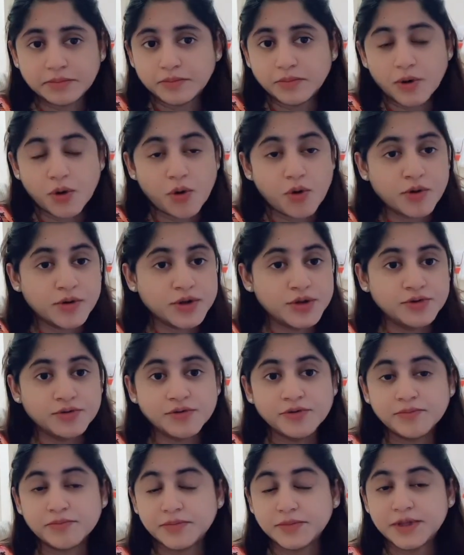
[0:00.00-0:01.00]
or
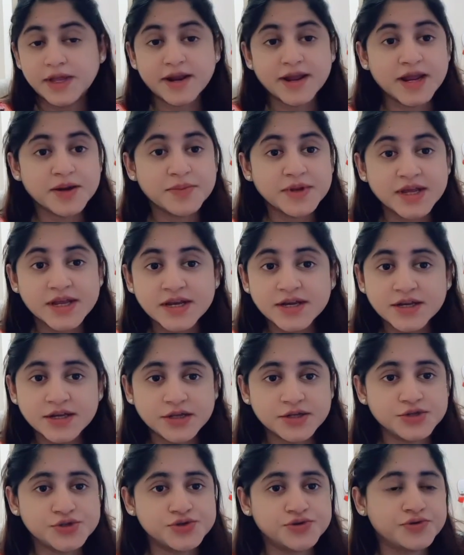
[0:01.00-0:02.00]
there can be
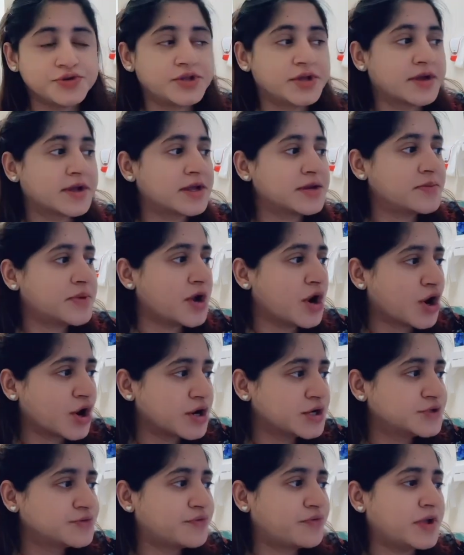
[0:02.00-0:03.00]
kidney injury, there can be
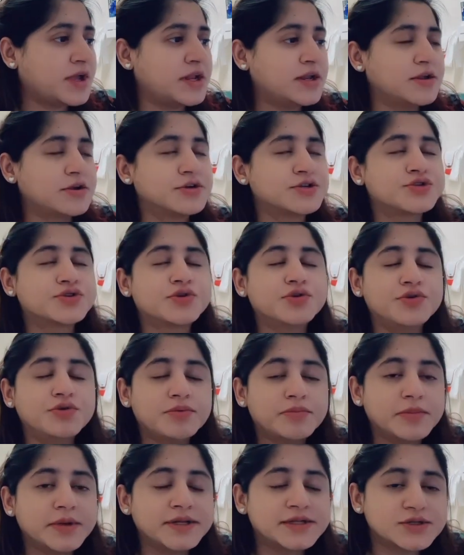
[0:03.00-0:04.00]
heart failure. So
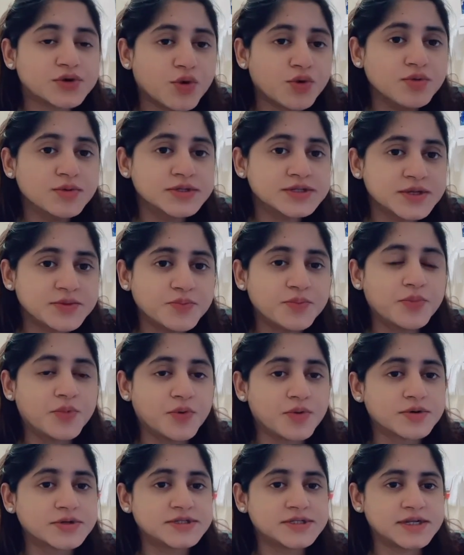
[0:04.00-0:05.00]
it's always
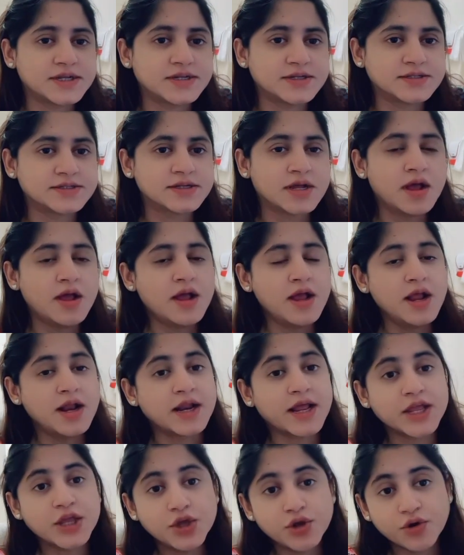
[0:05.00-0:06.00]
important,
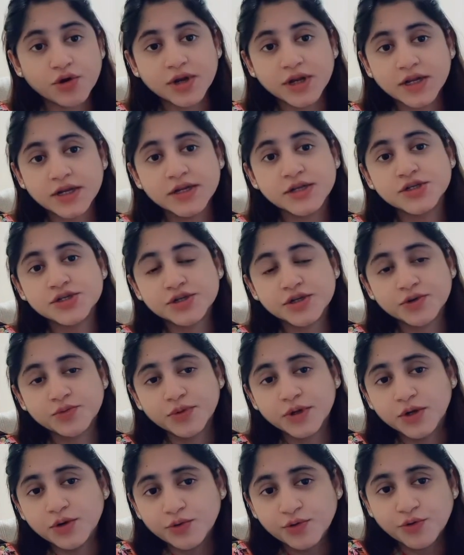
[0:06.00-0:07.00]
like your clinician
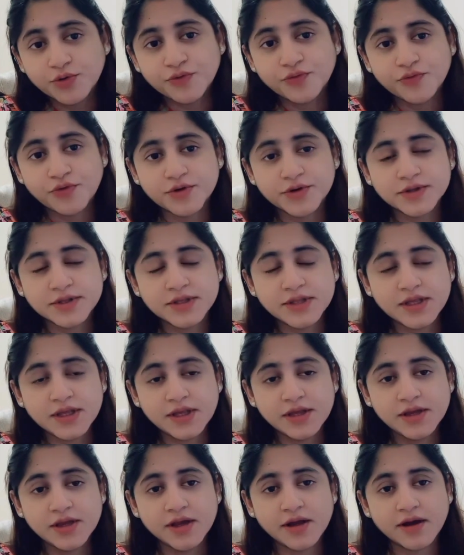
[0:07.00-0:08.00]
will look for
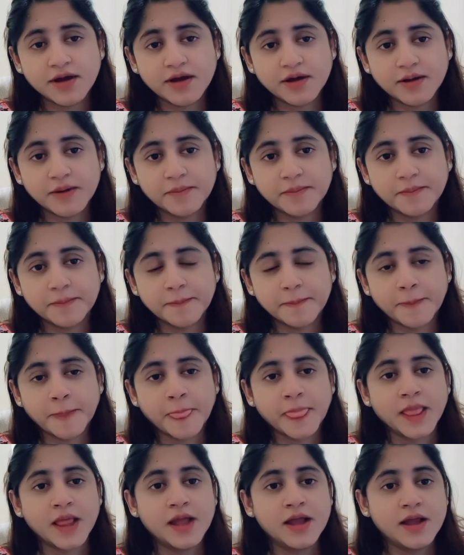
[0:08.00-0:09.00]
the
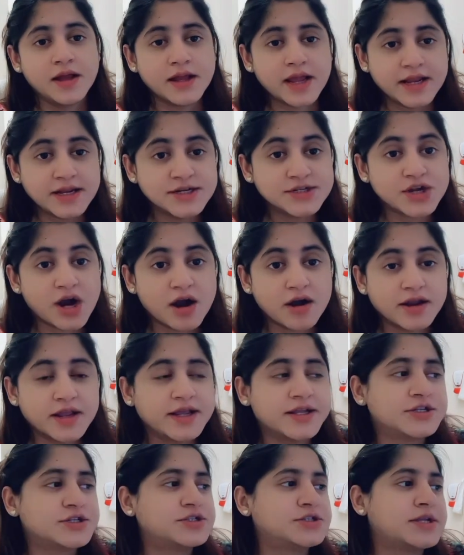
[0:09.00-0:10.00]
any
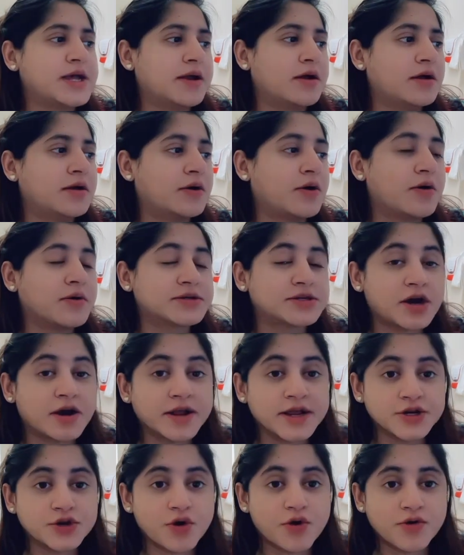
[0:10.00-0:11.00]

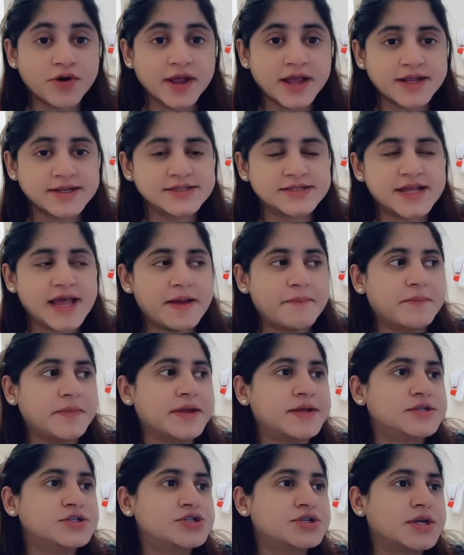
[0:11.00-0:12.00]
target organ
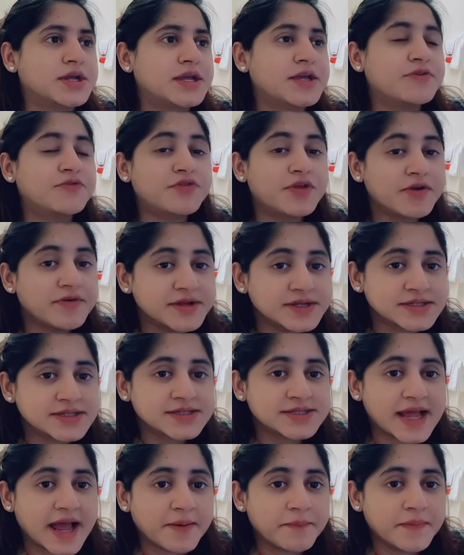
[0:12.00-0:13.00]
damage. If there is
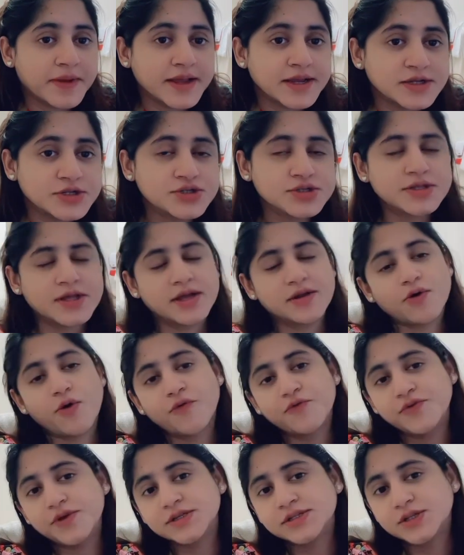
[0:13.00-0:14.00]
damage, then
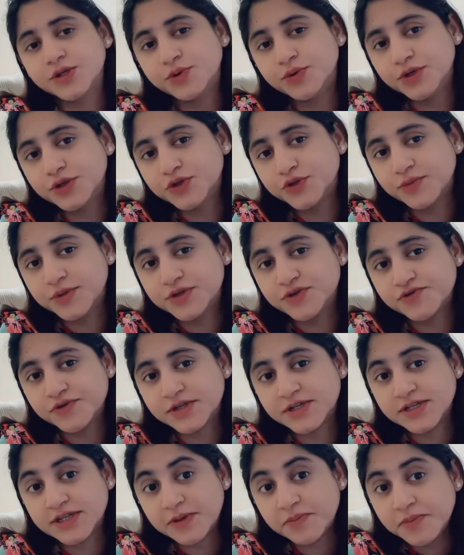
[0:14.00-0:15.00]
obviously you need to be
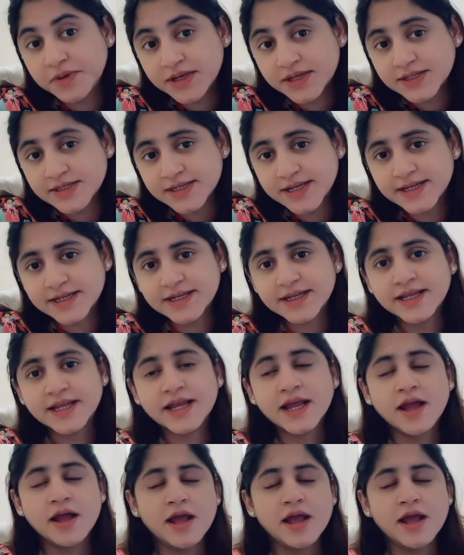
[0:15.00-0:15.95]
treated immediately.